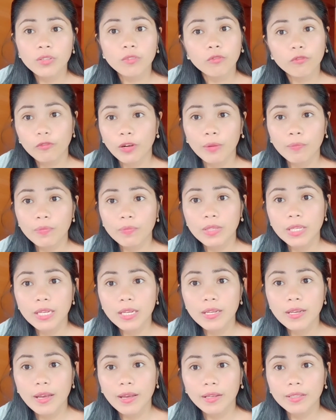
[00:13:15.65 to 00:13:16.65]
from
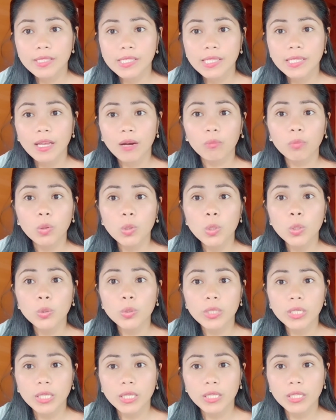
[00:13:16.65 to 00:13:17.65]

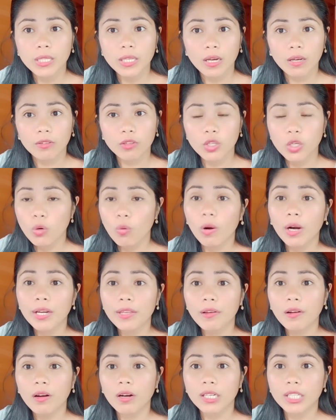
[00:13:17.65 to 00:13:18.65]
DSWD that you are the
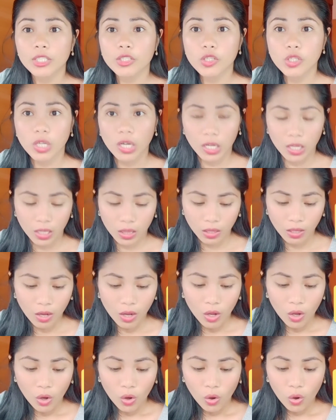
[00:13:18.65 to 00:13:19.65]
guardian
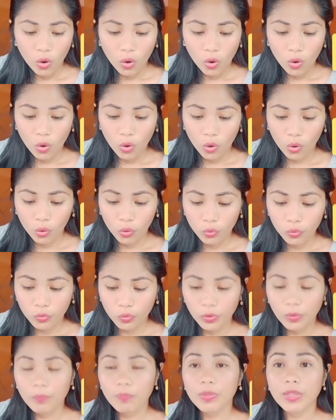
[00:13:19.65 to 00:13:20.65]
of
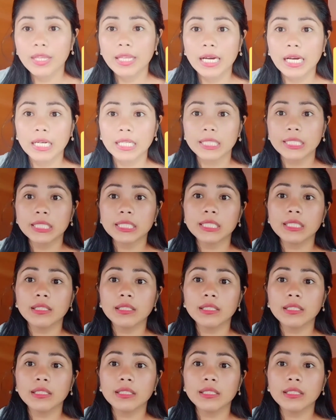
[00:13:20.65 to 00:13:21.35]
that